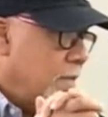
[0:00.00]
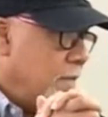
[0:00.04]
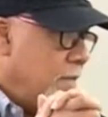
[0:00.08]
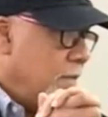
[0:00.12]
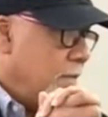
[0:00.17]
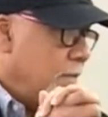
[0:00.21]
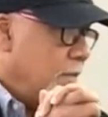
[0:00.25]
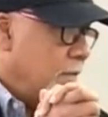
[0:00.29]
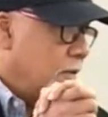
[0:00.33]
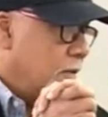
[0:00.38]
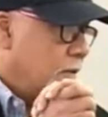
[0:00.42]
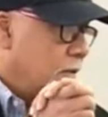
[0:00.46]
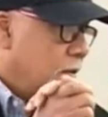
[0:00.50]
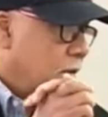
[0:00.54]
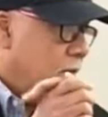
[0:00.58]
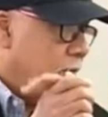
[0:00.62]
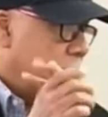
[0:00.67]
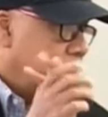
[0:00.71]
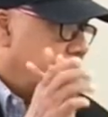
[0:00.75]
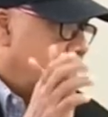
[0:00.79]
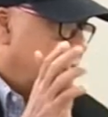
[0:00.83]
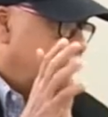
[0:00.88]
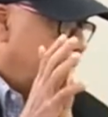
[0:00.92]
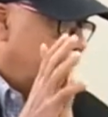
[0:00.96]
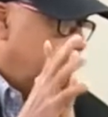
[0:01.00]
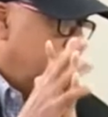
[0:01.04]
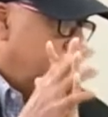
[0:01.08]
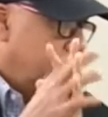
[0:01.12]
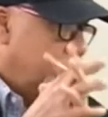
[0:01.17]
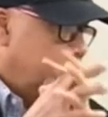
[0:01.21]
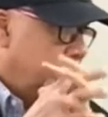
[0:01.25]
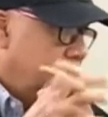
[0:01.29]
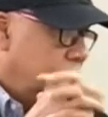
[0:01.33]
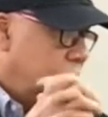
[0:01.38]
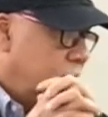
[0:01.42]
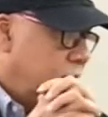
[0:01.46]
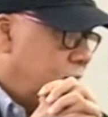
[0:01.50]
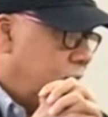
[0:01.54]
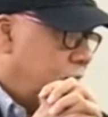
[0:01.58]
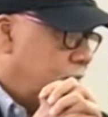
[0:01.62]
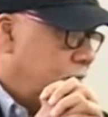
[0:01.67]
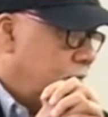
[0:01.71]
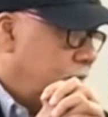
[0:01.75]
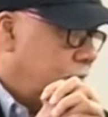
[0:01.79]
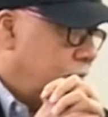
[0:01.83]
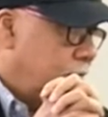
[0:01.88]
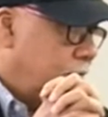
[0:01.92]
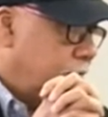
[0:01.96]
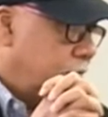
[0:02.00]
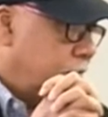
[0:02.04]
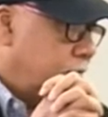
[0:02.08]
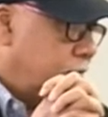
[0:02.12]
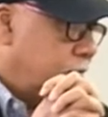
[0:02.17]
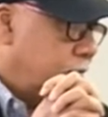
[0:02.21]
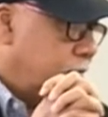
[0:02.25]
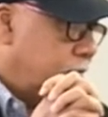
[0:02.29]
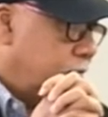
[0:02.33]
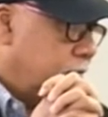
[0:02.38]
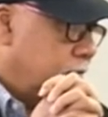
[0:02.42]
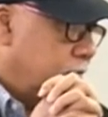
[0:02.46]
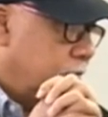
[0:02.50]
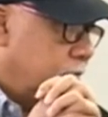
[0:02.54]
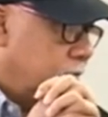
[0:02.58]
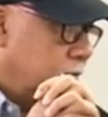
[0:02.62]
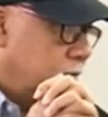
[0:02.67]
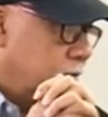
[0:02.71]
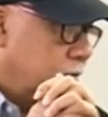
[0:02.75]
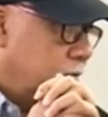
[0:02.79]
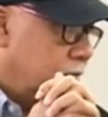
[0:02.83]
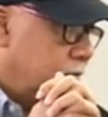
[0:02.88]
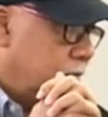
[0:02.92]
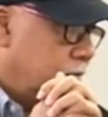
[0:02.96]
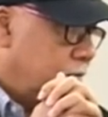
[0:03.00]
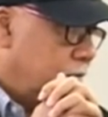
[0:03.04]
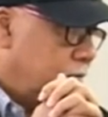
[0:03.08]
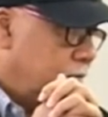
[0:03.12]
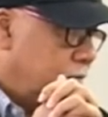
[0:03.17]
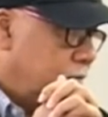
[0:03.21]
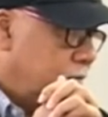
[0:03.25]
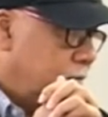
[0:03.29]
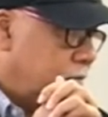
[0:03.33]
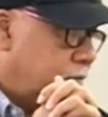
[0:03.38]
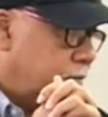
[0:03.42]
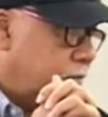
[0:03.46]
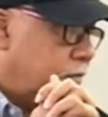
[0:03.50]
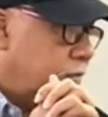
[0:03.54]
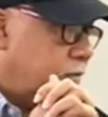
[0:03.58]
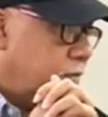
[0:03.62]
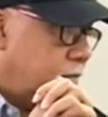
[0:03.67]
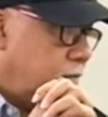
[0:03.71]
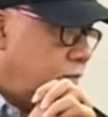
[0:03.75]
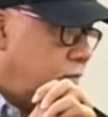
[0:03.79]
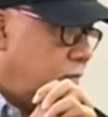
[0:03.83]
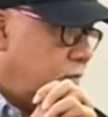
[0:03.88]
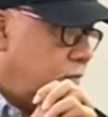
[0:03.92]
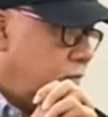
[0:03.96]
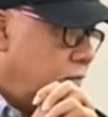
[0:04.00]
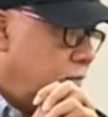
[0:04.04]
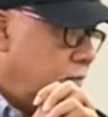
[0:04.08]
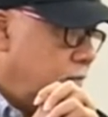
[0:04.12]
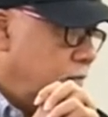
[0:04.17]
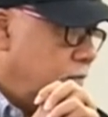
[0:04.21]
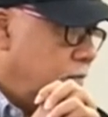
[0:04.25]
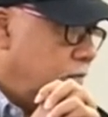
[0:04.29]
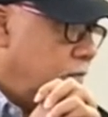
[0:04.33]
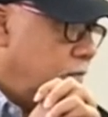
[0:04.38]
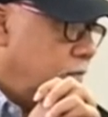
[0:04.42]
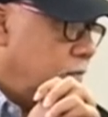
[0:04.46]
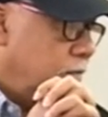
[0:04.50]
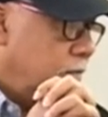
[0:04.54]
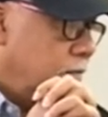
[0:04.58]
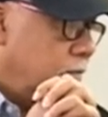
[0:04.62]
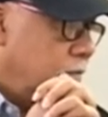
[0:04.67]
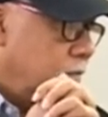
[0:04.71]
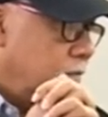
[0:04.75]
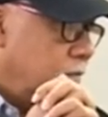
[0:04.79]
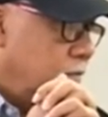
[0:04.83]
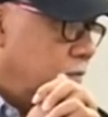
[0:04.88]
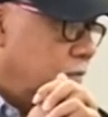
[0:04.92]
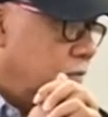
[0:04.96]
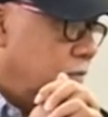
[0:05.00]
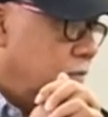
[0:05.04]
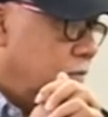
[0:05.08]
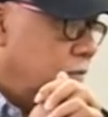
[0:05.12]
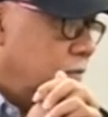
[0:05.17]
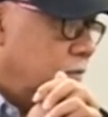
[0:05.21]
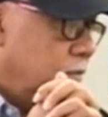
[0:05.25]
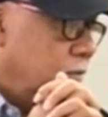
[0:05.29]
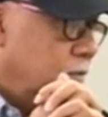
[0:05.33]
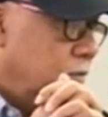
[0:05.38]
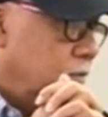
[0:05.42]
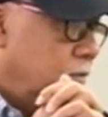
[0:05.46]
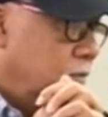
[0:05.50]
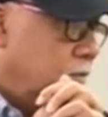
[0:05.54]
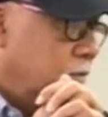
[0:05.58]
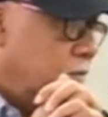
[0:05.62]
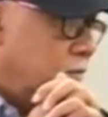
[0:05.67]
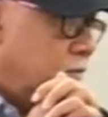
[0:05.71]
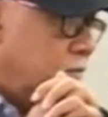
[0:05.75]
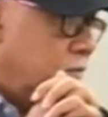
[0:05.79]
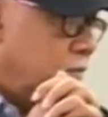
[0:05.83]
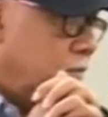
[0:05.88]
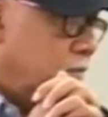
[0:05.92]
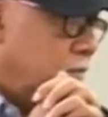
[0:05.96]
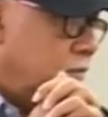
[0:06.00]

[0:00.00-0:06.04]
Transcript: black people remember the Kennedys well. Why did they remember them well? What did either